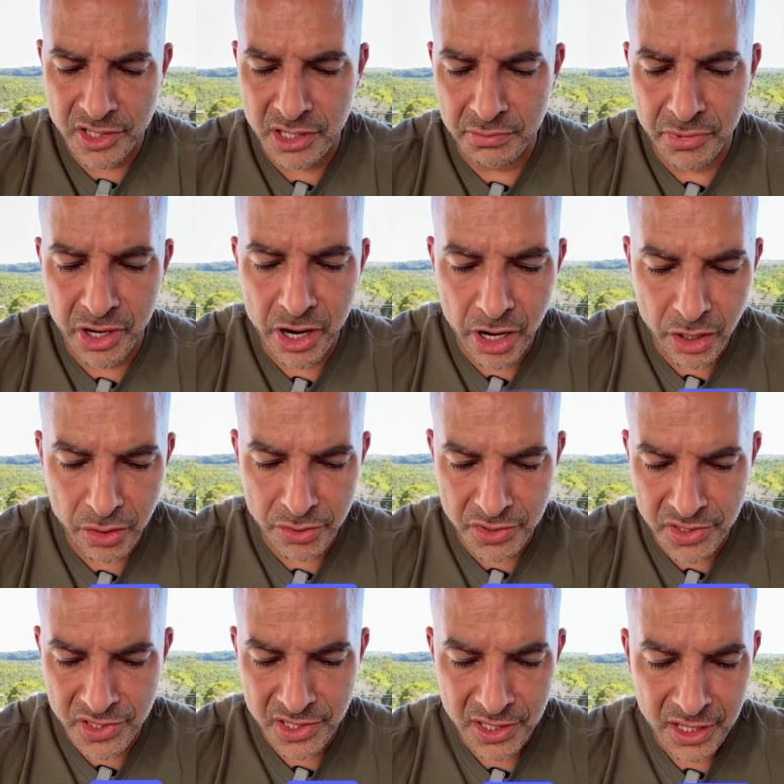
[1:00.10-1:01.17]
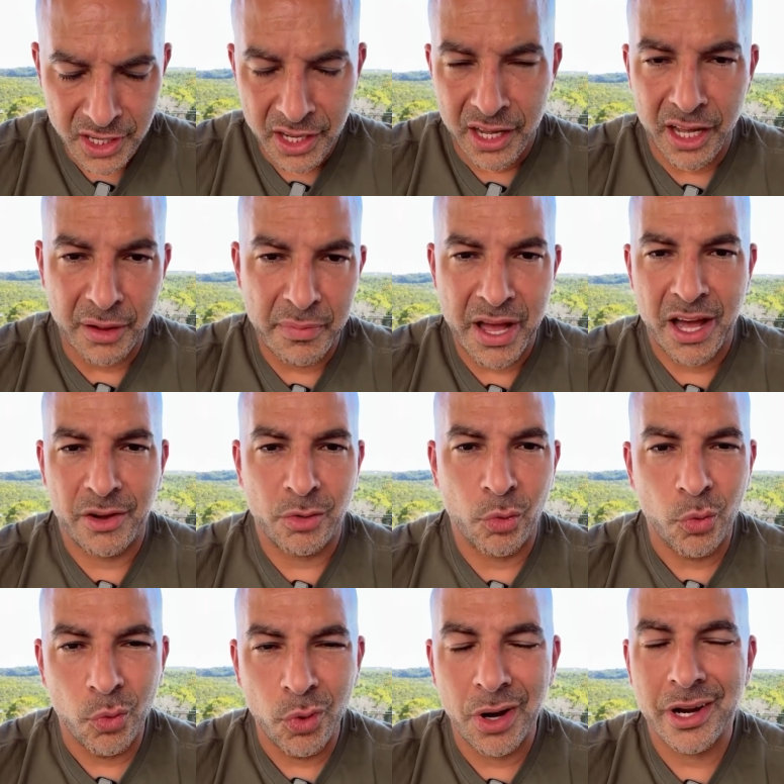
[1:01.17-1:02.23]
some notes about
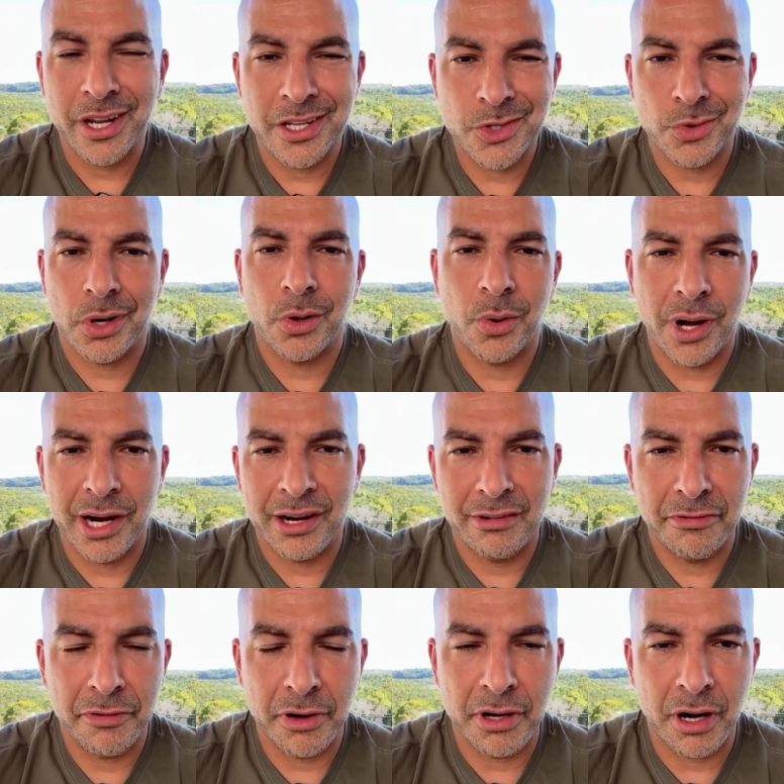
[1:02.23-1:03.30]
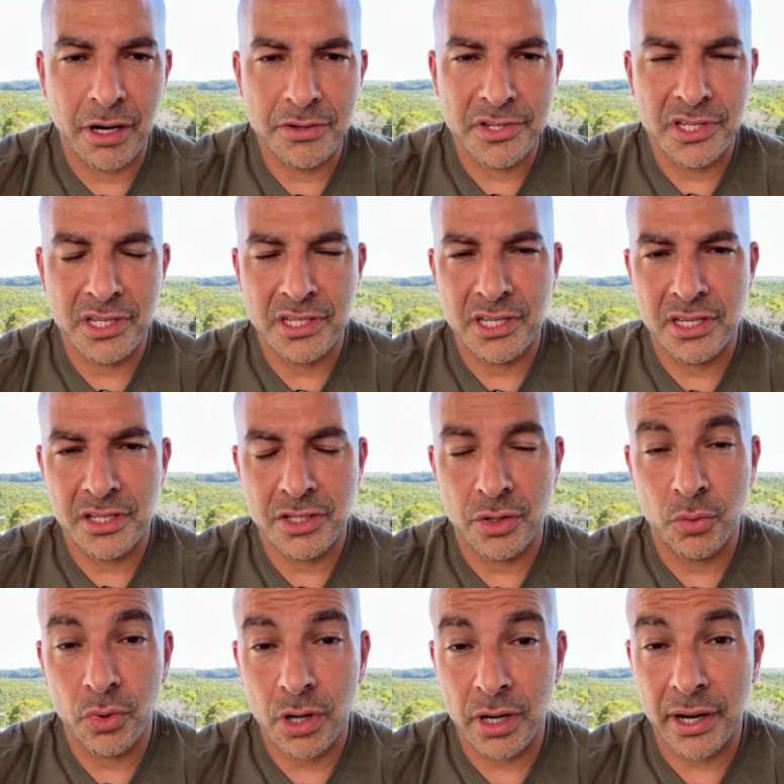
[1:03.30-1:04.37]
what is required for an R C T to
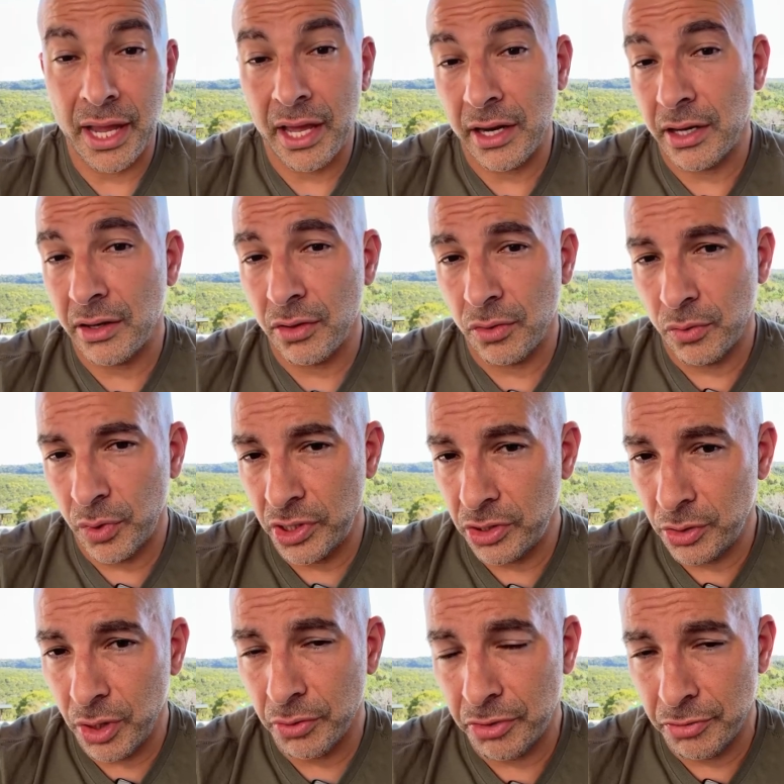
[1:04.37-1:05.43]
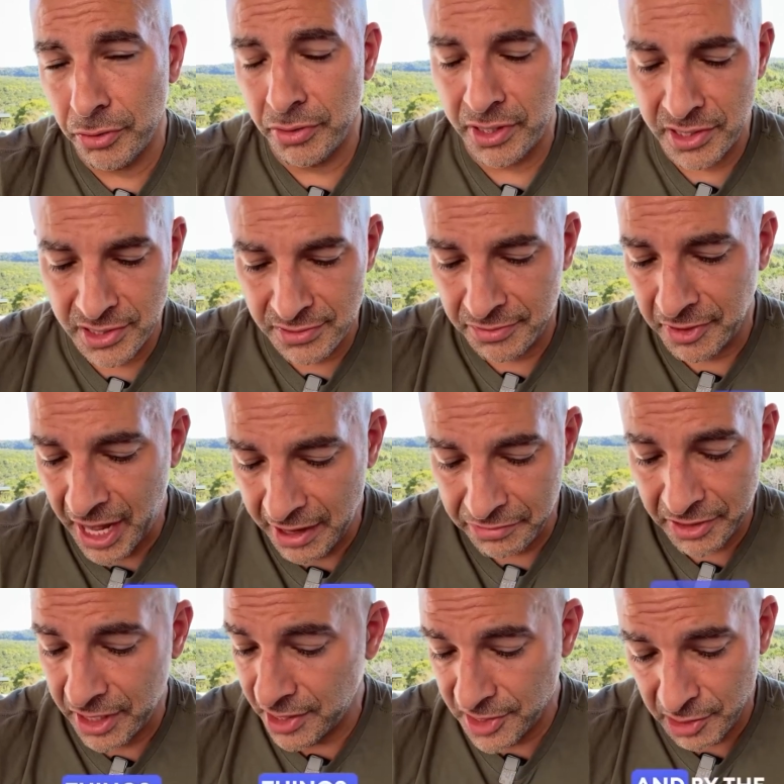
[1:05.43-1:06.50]
work. And when you go through these five
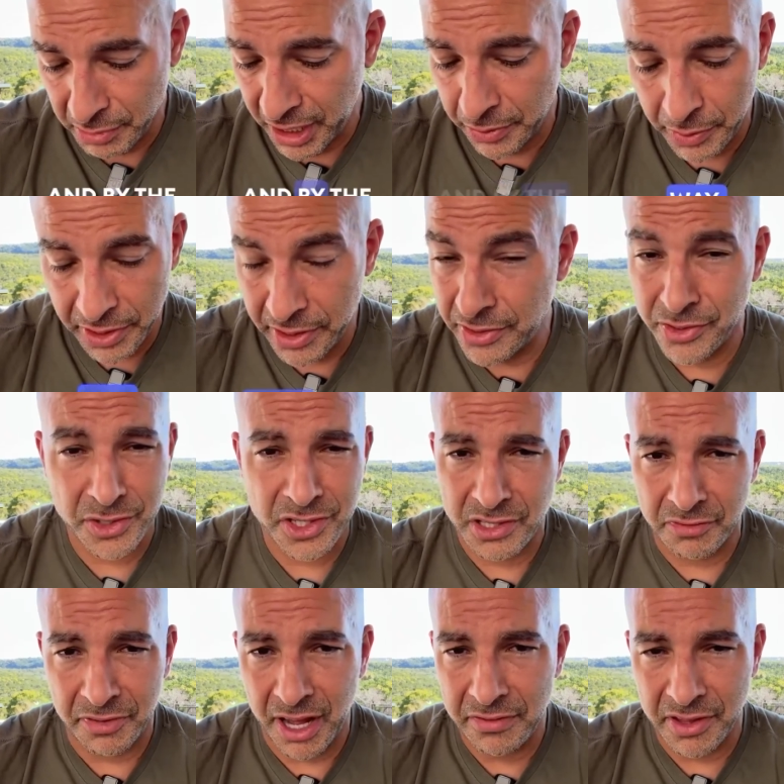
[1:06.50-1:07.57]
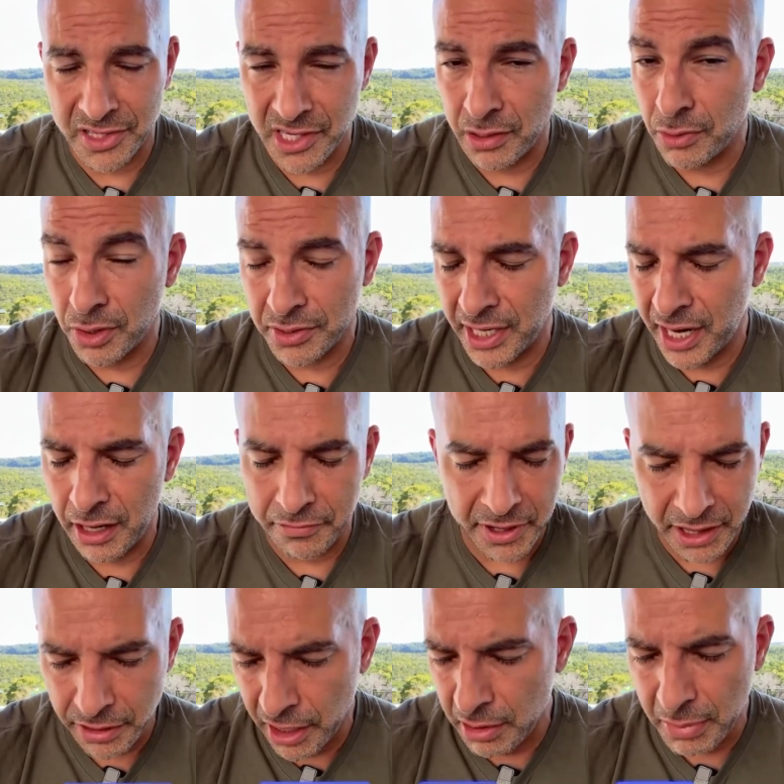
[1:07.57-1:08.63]
things, and by the way, these are just the five things I wrote down. If
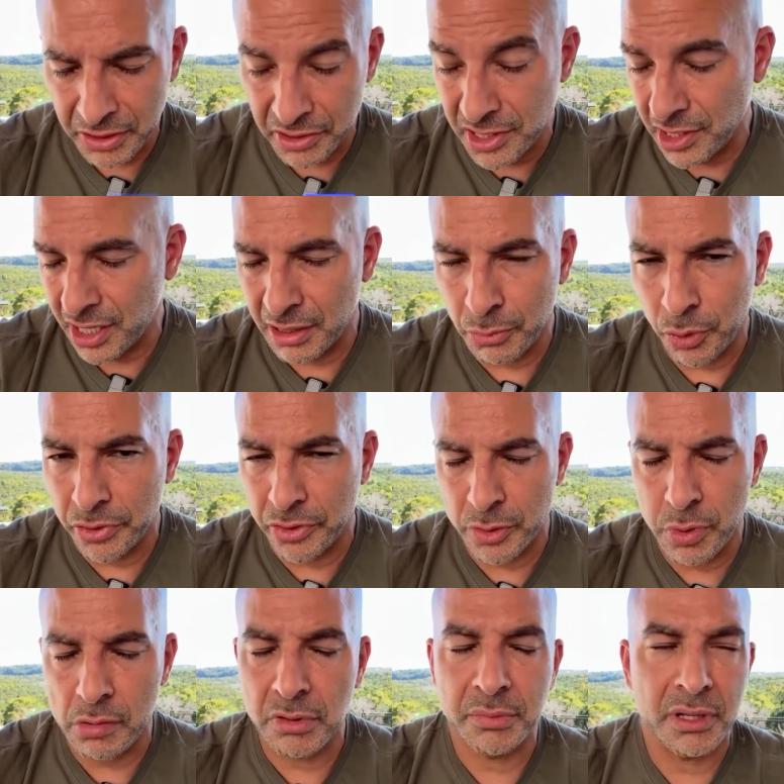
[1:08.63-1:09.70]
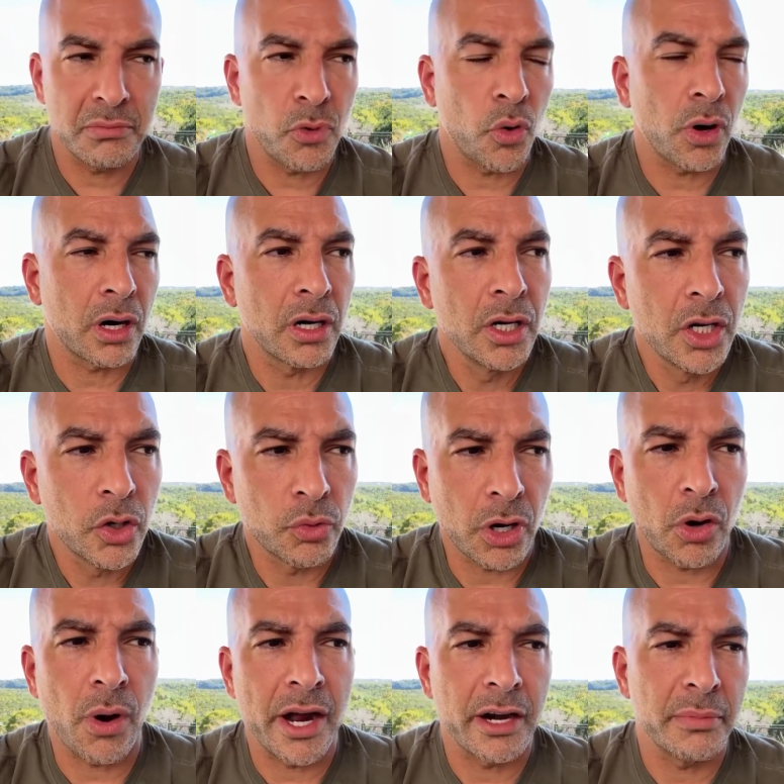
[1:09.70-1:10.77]
I thought about this a lot more, there's probably more
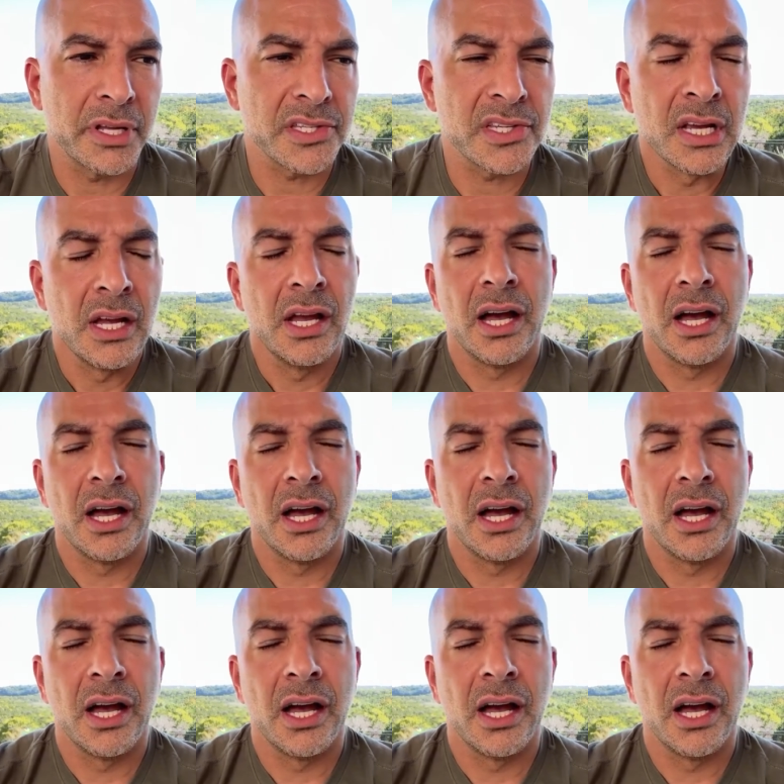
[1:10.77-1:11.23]
requirements.